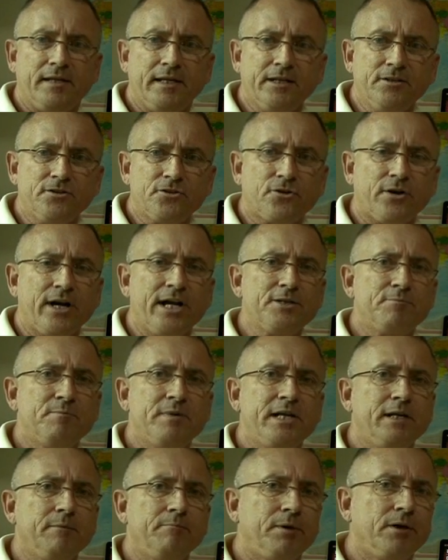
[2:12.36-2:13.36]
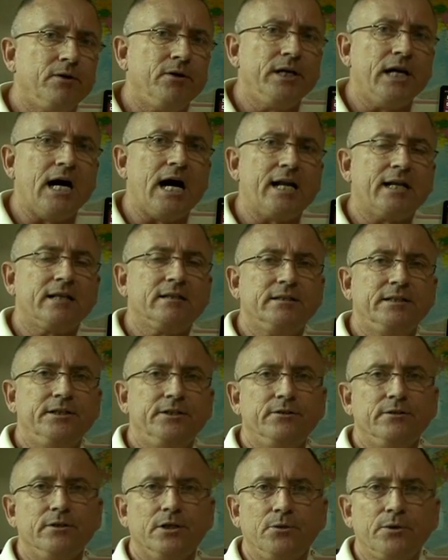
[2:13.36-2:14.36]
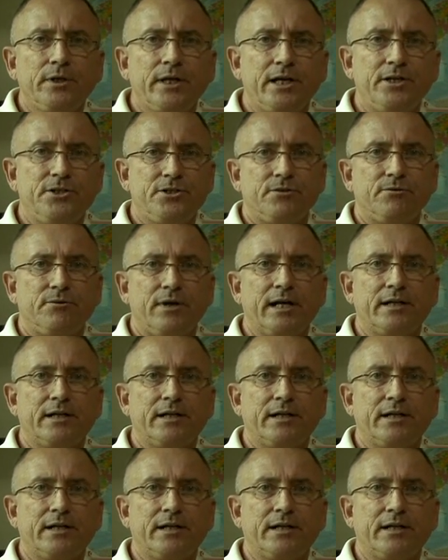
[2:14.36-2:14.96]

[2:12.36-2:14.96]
It's transmitting periodically your location